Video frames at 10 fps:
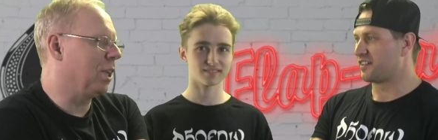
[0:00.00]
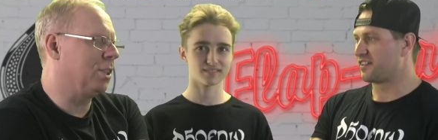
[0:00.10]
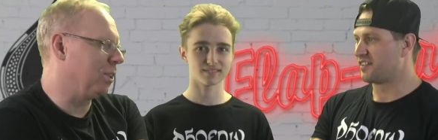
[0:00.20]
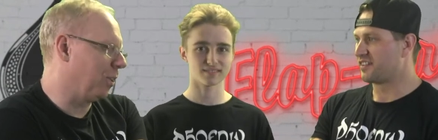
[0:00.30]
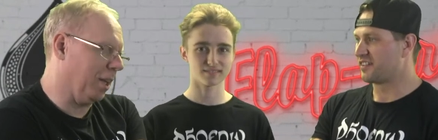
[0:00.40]

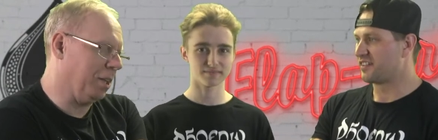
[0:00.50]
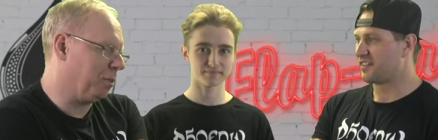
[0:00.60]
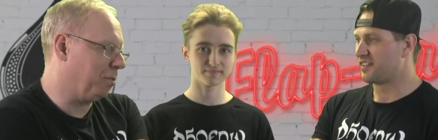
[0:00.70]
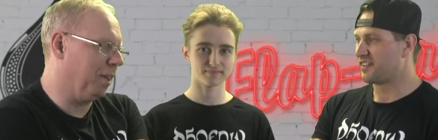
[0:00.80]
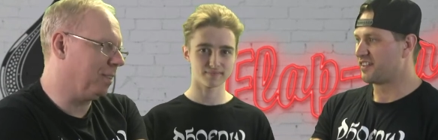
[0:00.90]
Speaker 1: it's
Speaker 2: not that you
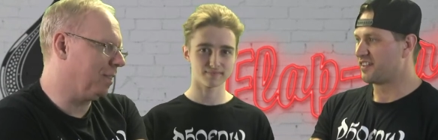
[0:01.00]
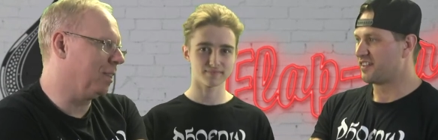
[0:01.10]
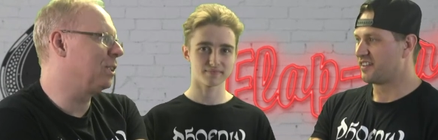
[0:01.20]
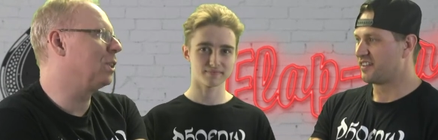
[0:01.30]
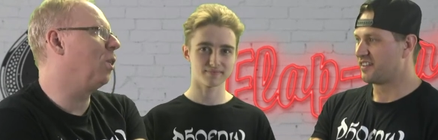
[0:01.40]
create it.
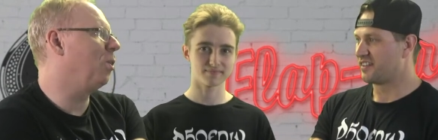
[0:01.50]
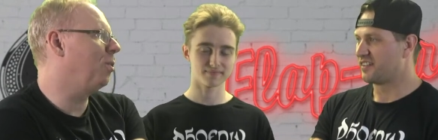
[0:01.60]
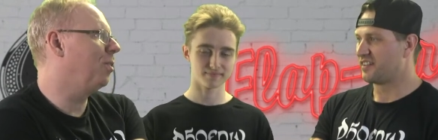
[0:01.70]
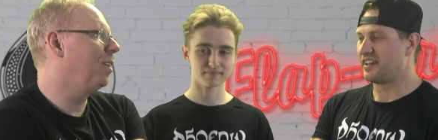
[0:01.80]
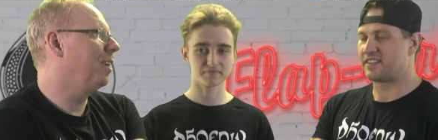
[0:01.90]
It's
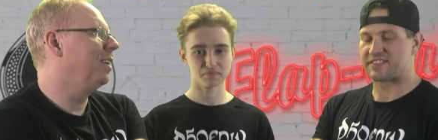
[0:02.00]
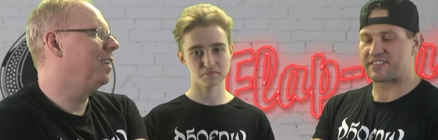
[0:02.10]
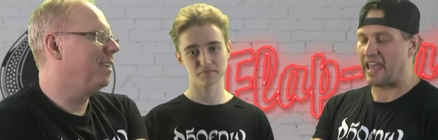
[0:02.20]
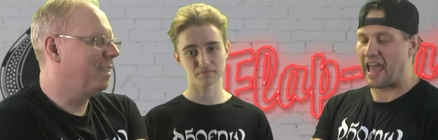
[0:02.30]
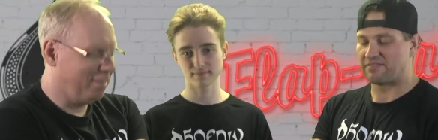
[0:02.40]
so. It's
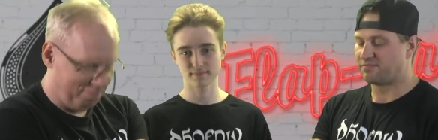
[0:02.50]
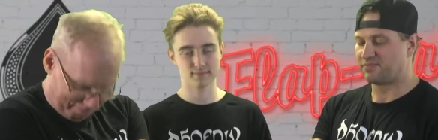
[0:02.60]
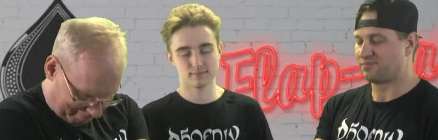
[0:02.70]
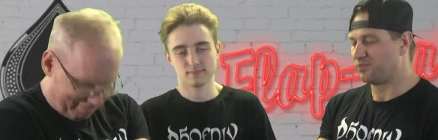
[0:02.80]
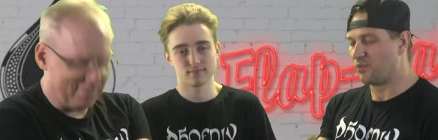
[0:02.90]
yeah.
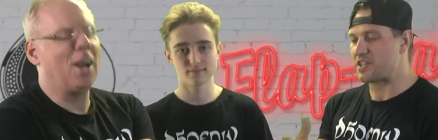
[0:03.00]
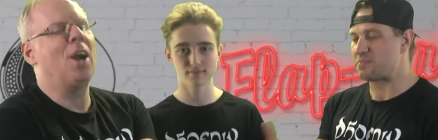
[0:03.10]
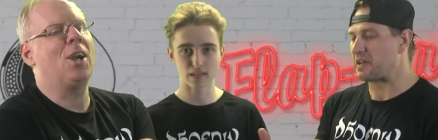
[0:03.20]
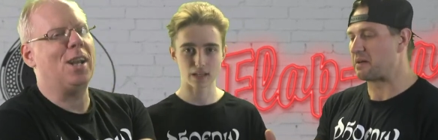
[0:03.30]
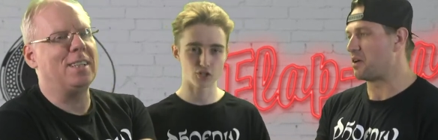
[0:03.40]
We
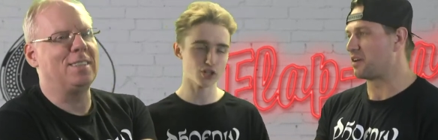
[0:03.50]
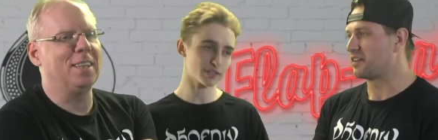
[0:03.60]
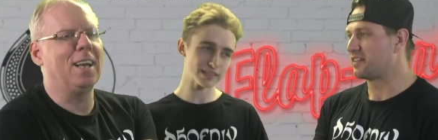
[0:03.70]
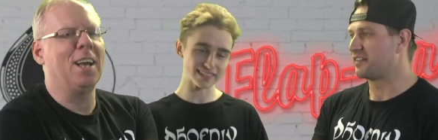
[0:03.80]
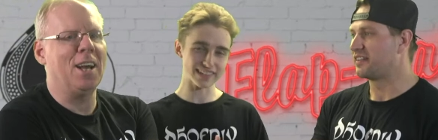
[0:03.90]
speak a classic.
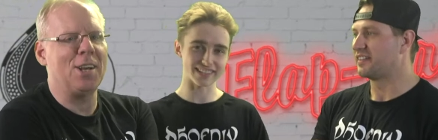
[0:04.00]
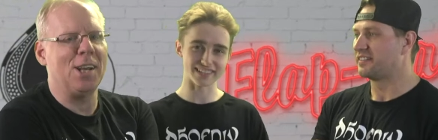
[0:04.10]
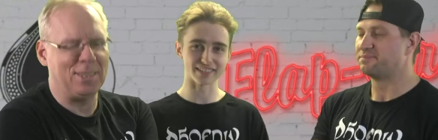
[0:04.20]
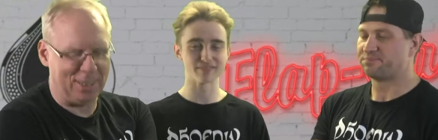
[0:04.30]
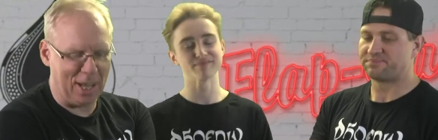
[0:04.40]
A, a,
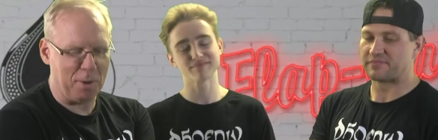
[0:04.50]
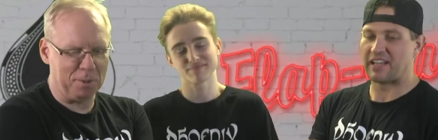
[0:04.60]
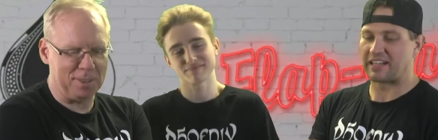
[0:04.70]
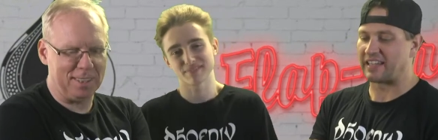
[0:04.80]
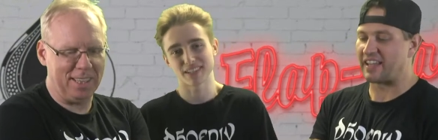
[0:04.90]
classic, I
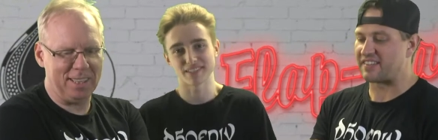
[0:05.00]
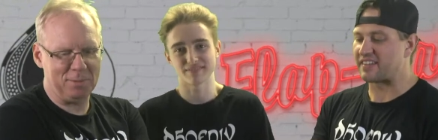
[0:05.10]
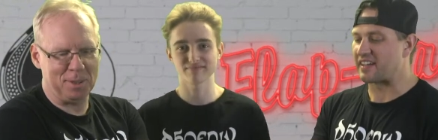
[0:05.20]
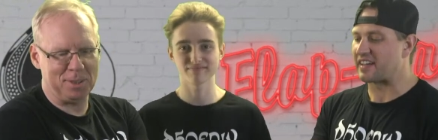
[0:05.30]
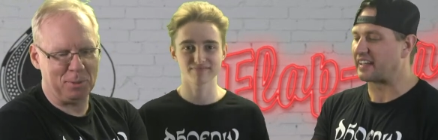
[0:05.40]
would a classic,
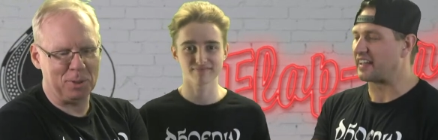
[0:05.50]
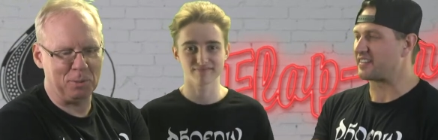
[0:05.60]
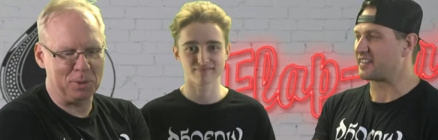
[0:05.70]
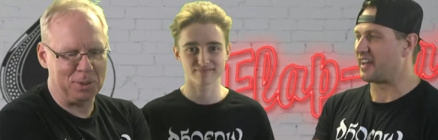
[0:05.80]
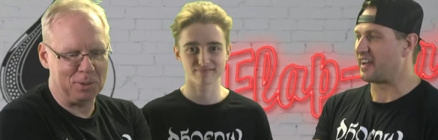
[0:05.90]
classic,
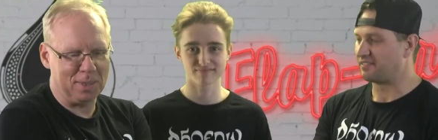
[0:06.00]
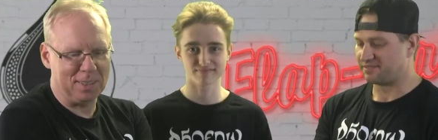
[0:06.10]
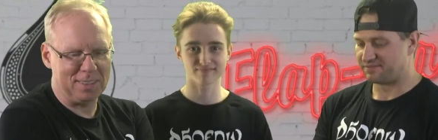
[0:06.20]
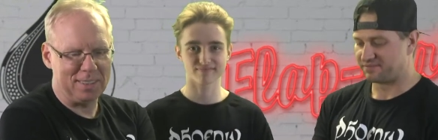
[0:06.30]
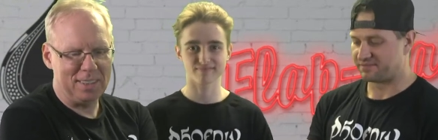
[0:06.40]
what
Speaker 1: yeah.
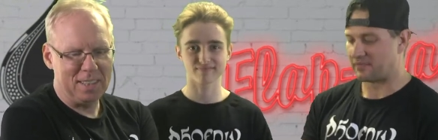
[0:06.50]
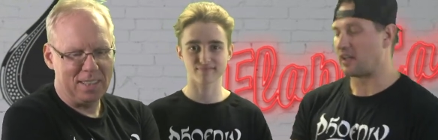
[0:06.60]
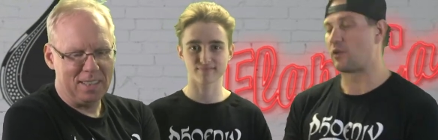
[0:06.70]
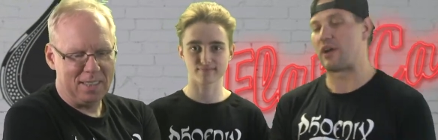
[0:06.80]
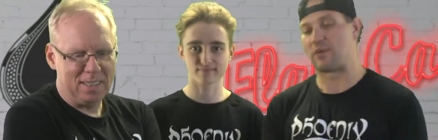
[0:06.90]

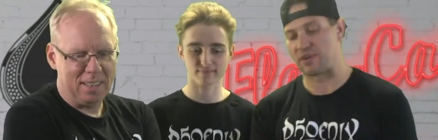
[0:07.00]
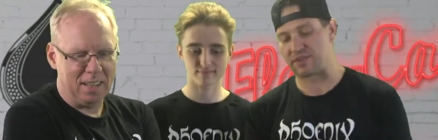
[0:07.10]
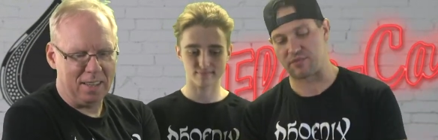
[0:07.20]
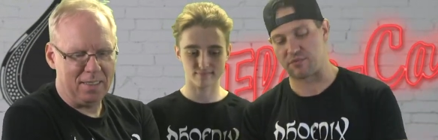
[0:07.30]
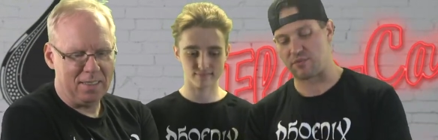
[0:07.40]
Great was
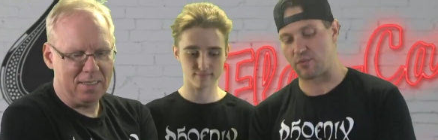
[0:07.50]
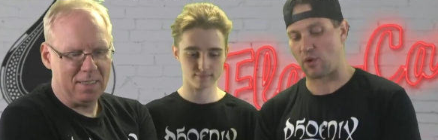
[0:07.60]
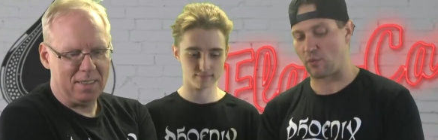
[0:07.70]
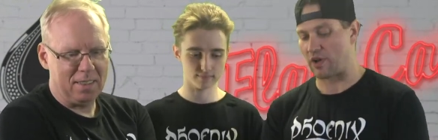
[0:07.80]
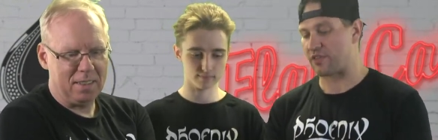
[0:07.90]
yeah. the
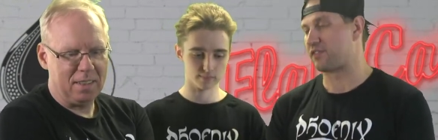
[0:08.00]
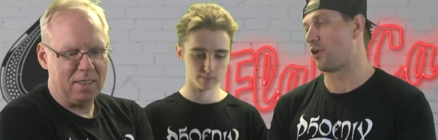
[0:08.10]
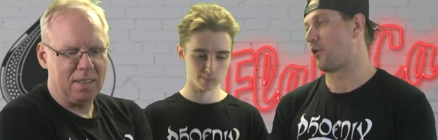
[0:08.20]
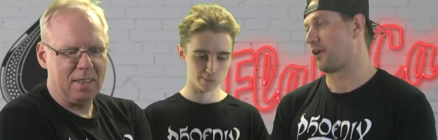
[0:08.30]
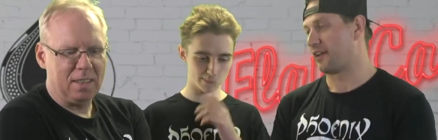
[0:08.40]
wrong word.
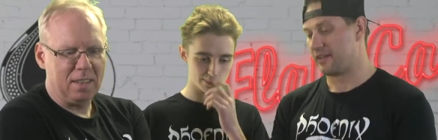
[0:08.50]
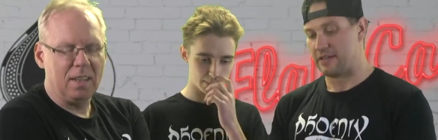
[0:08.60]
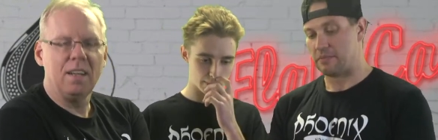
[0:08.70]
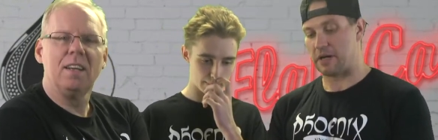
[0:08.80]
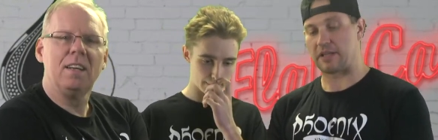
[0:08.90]
Sorry,
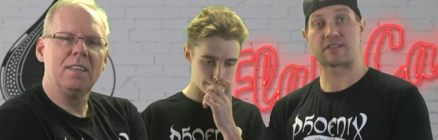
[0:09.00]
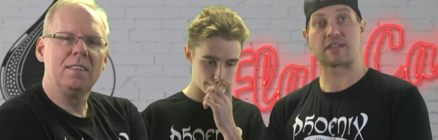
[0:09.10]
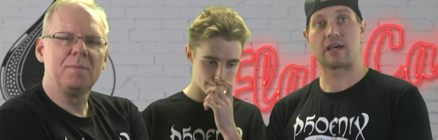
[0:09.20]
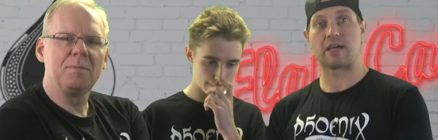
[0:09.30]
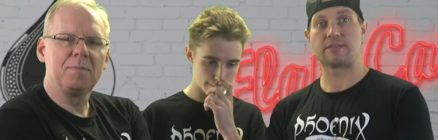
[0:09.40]
but it's
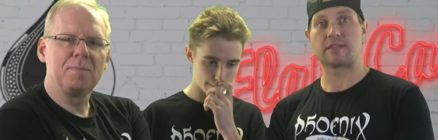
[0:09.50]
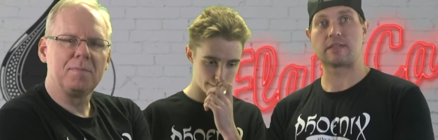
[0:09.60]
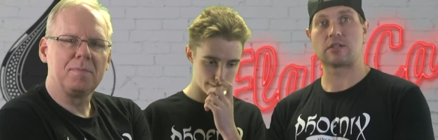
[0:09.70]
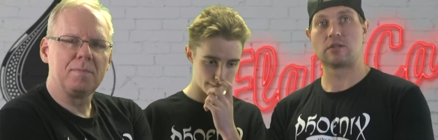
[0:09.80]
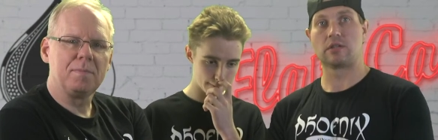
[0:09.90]
uh, it's
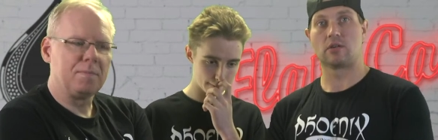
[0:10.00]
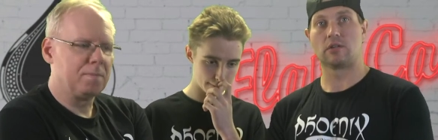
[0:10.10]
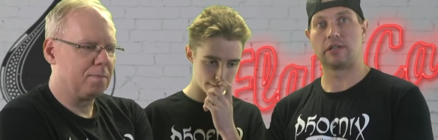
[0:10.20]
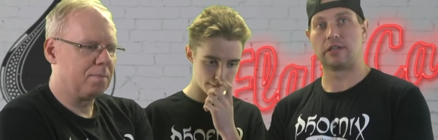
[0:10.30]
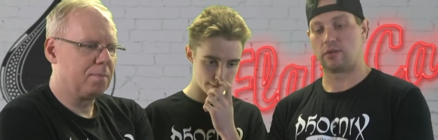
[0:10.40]
easy. You need
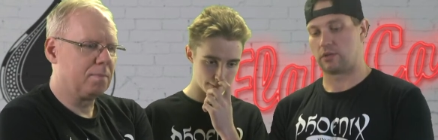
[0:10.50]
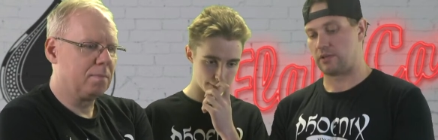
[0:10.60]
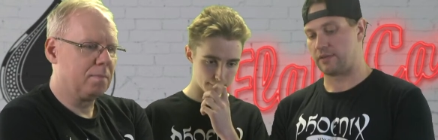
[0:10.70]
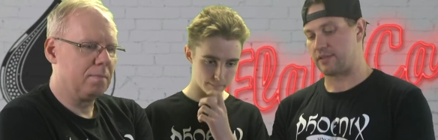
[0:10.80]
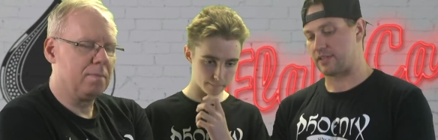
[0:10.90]
only
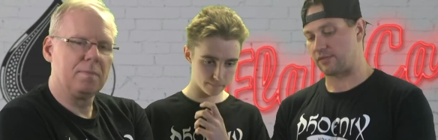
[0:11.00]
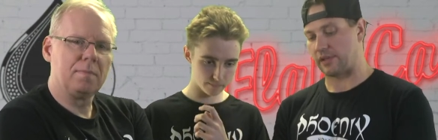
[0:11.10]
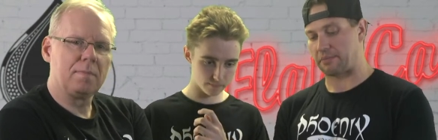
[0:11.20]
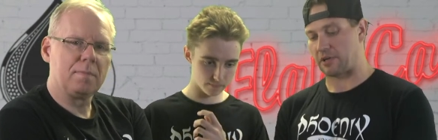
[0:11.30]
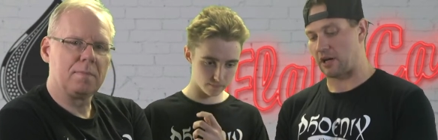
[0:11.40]
this
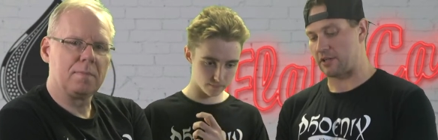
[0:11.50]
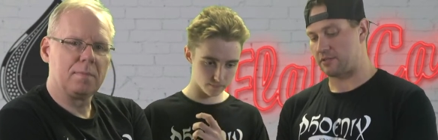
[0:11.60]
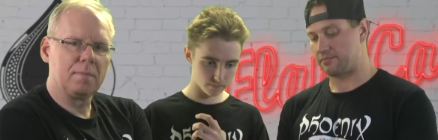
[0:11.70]
flap card.